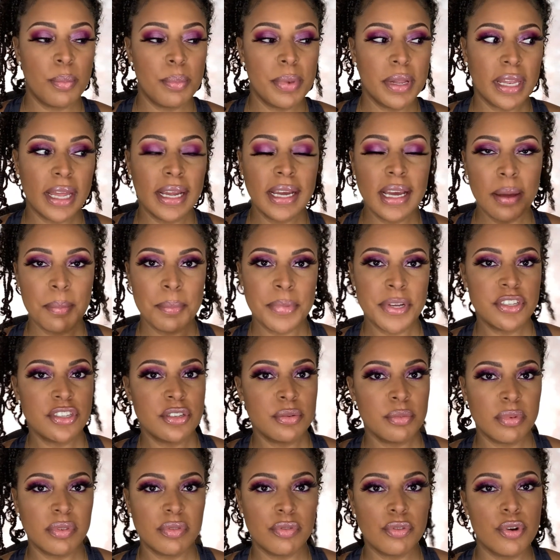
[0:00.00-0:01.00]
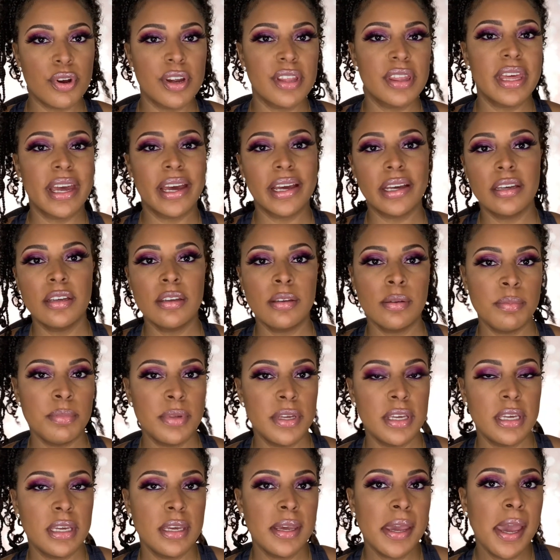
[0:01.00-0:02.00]
but like I mentioned before, that could
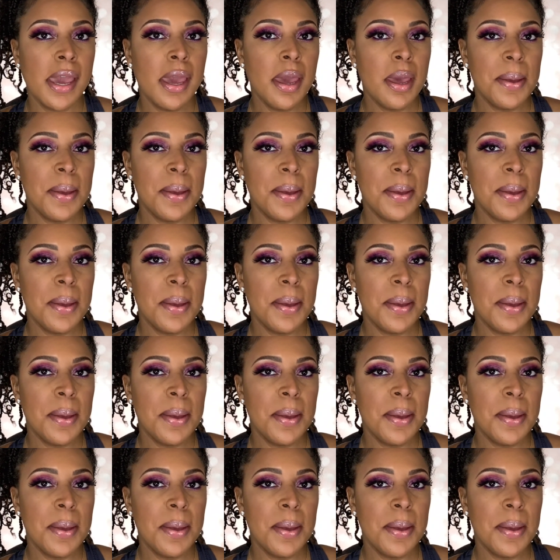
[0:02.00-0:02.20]
be